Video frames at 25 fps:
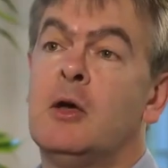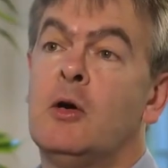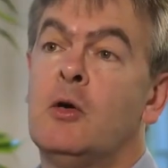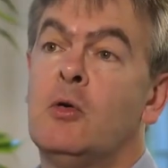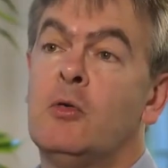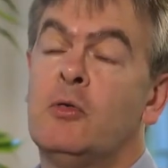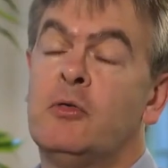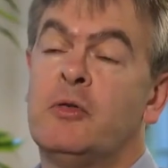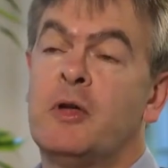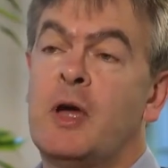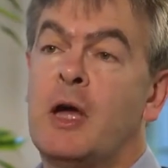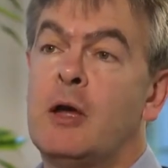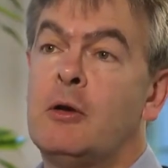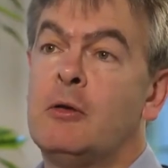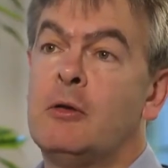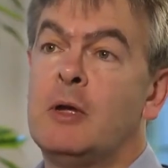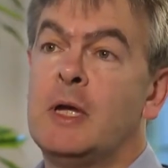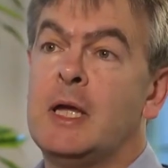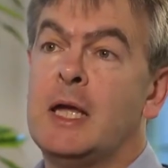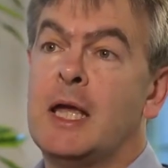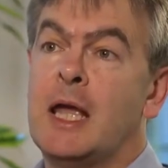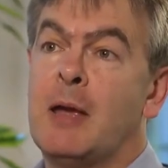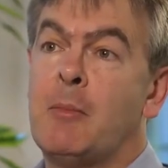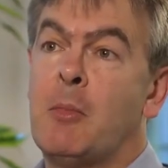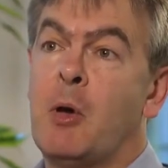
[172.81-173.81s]
although
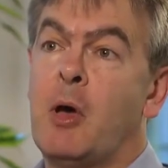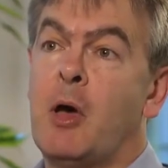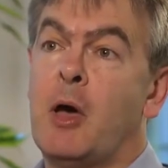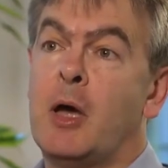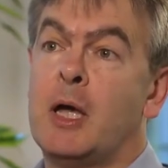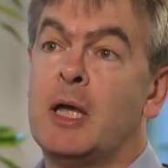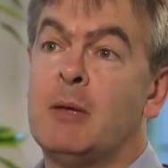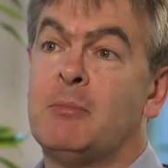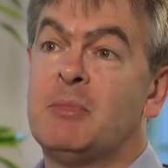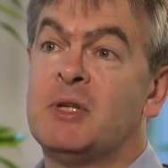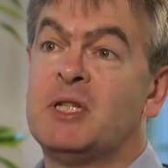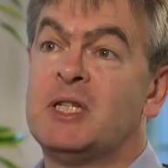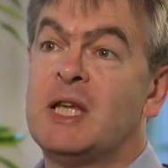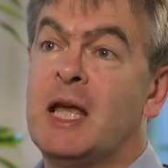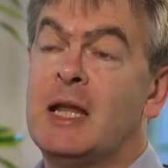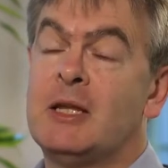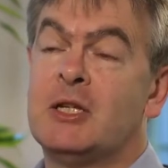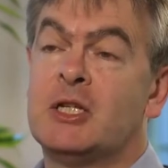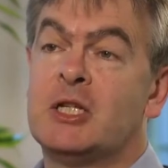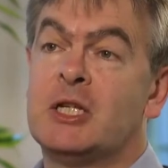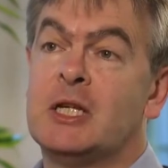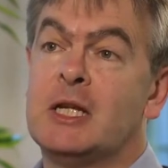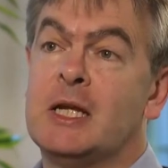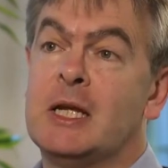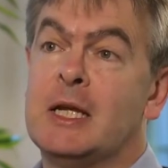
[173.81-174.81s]
EMI
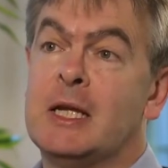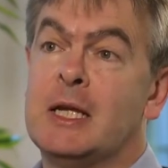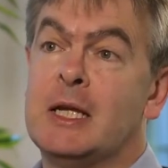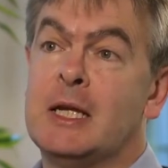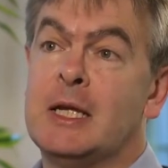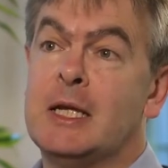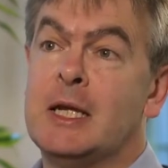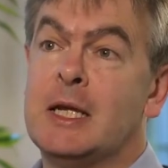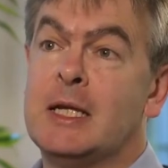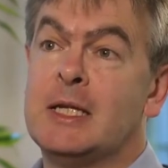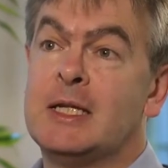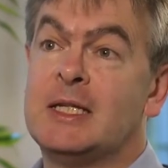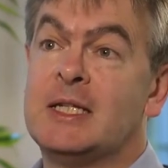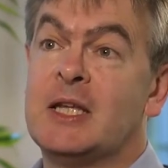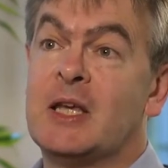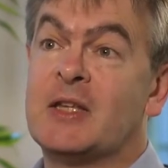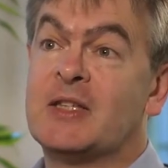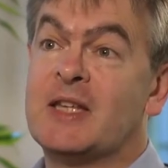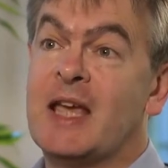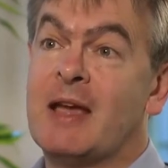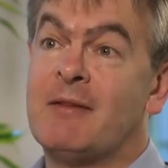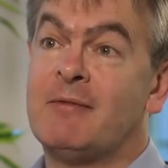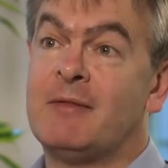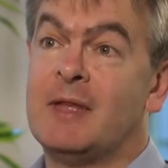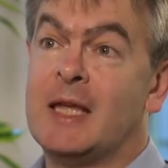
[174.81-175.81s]
potentially
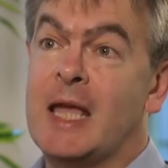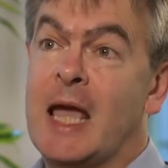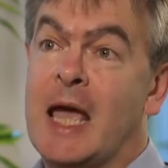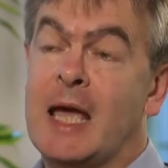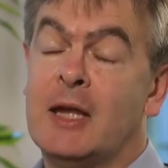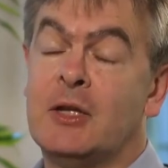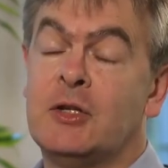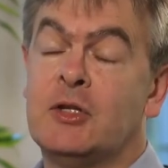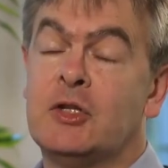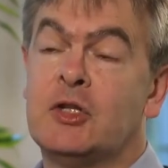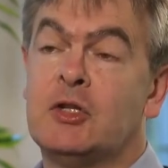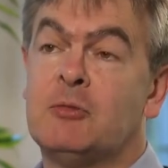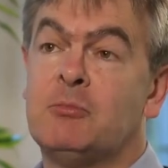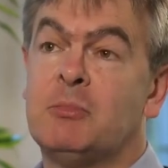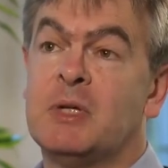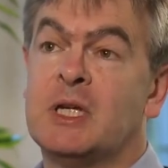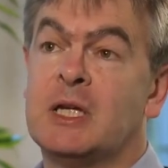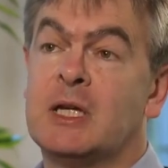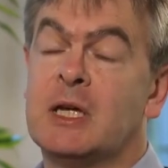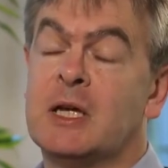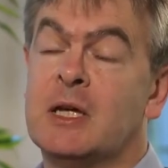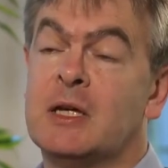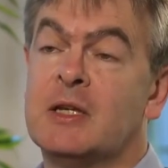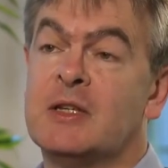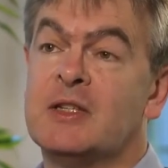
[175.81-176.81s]
does have the edge
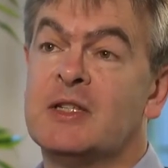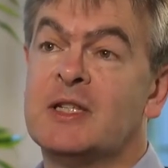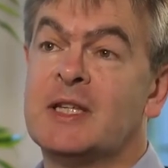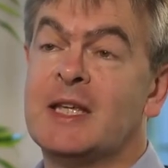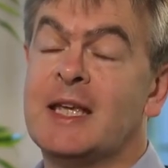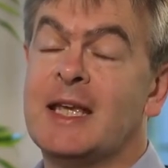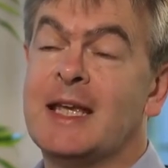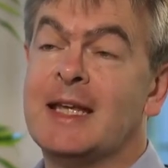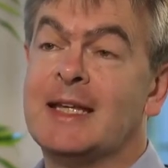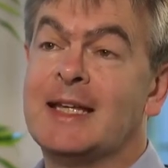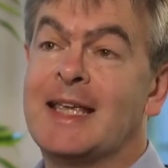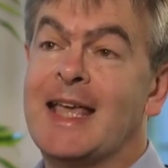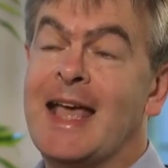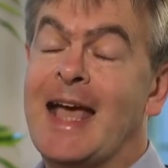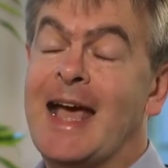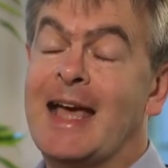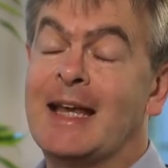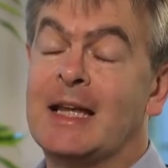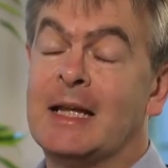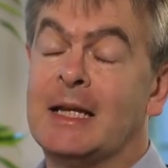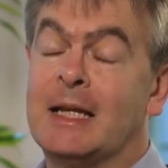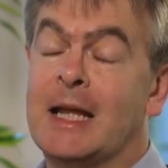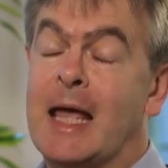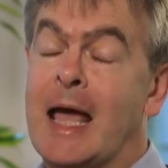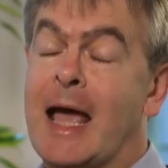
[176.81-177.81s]
because it
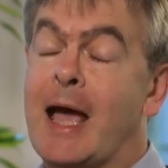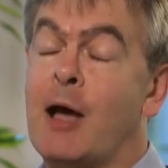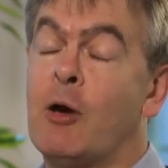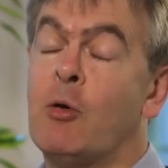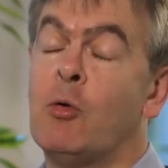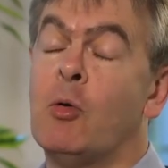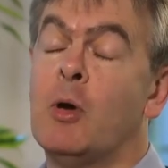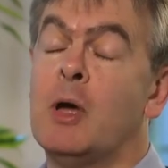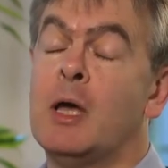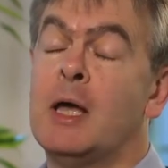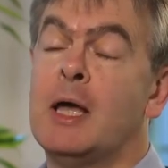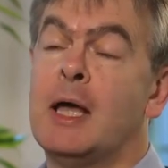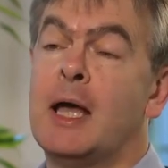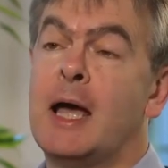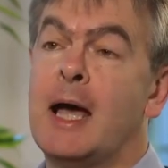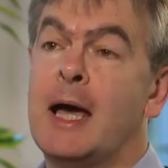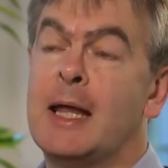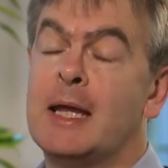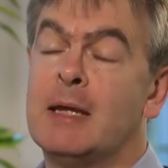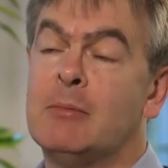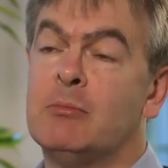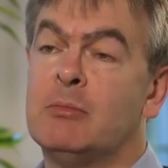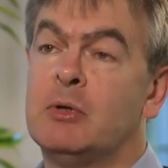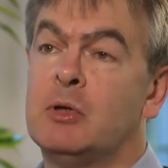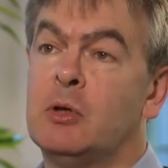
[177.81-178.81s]
can allow
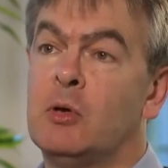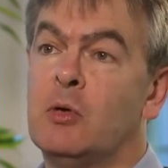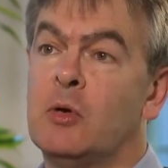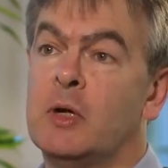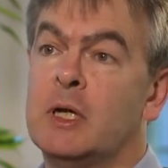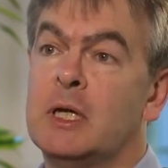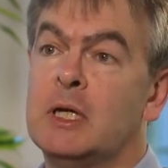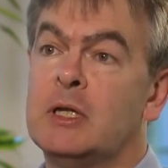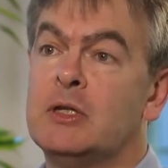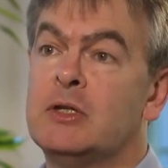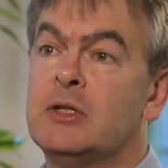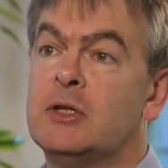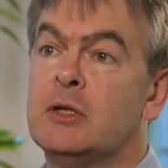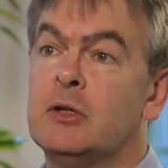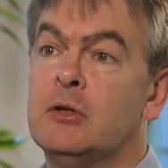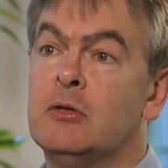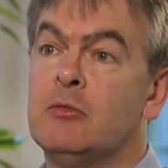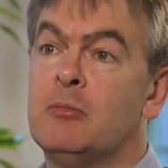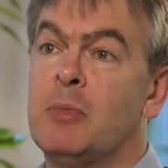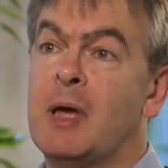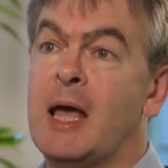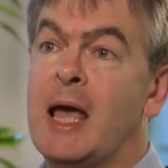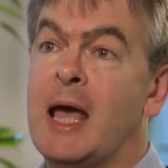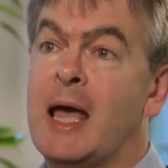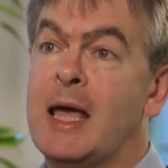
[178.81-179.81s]
an employee
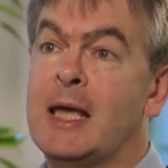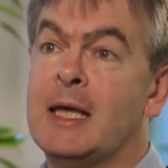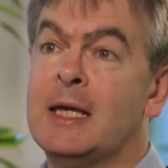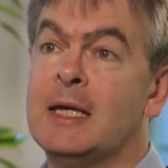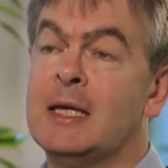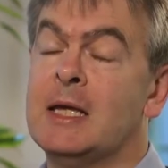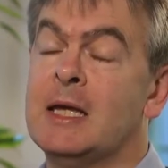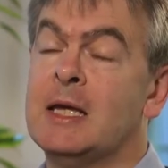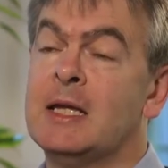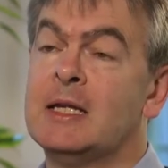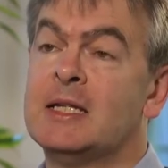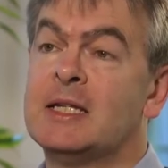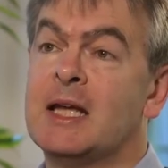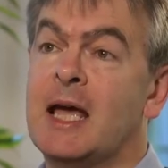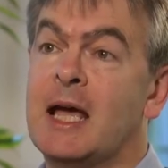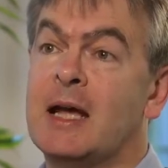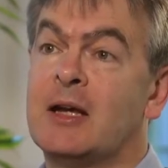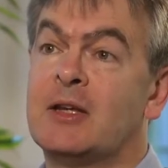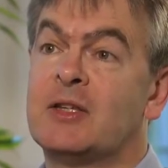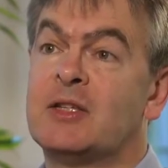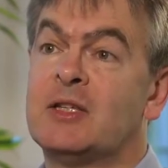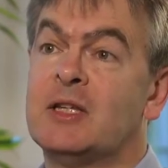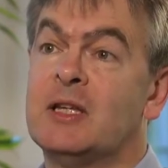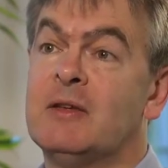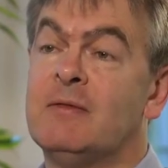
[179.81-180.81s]
to pay
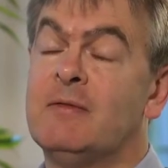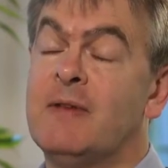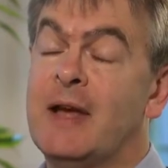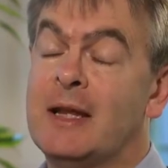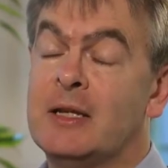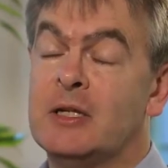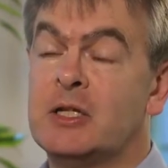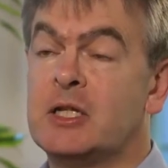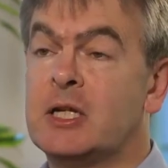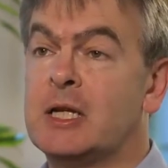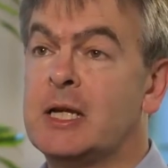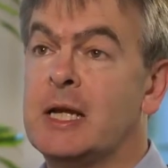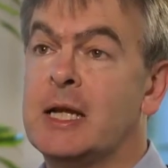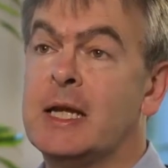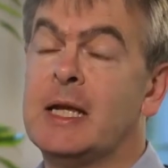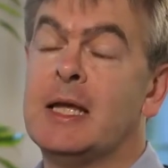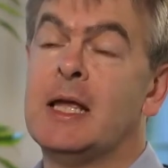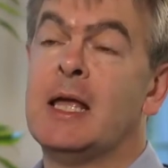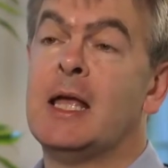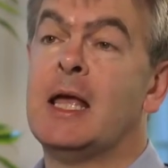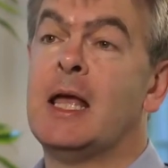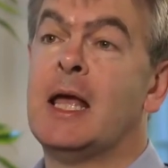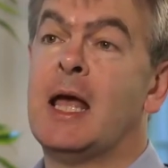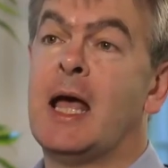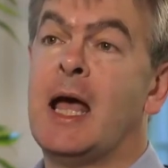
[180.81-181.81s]
tax
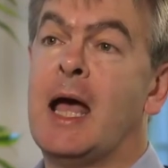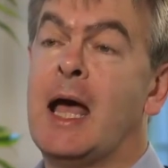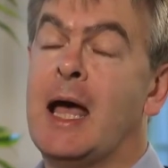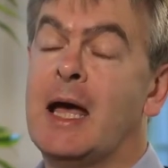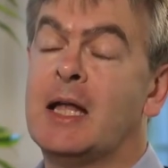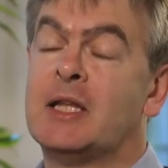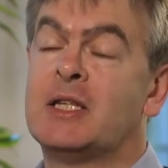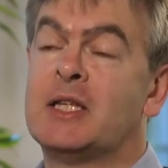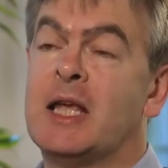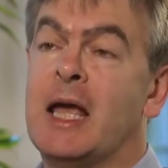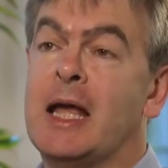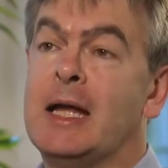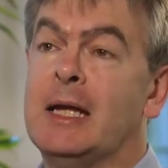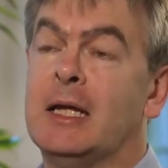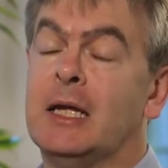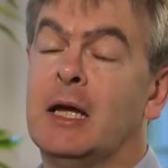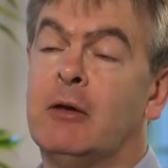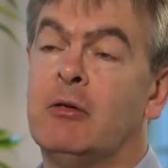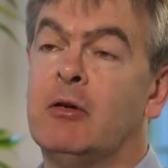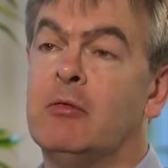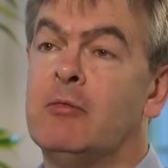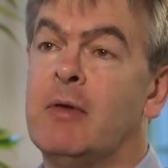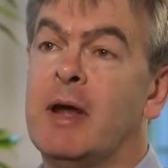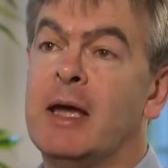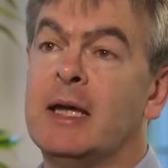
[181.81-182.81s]
eventually at a
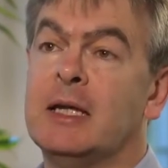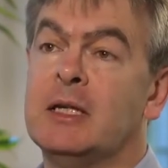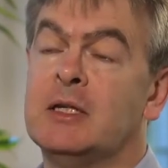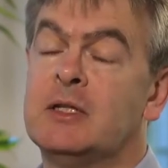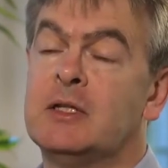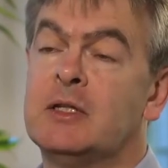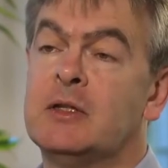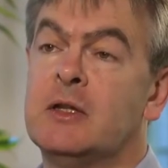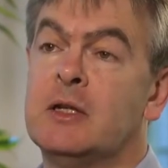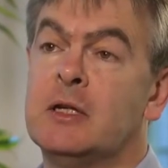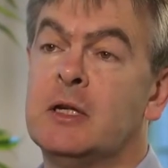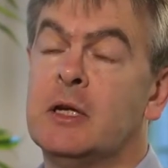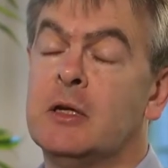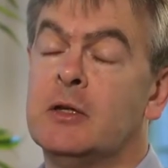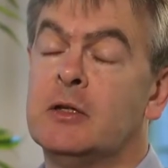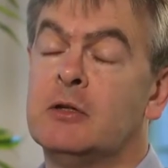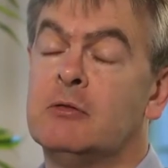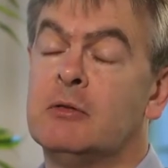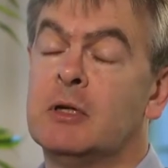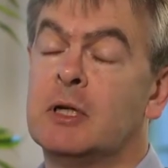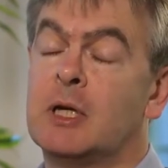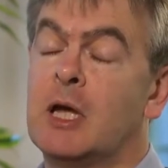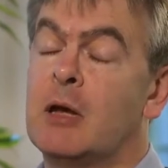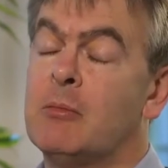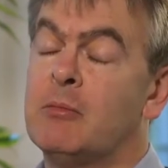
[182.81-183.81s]
lower rate than
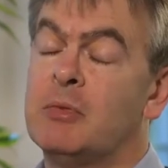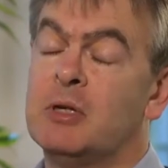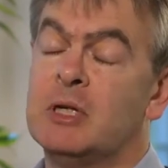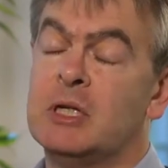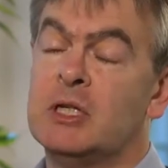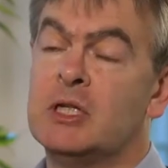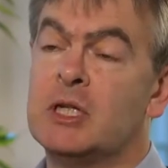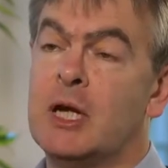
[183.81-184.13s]
under a company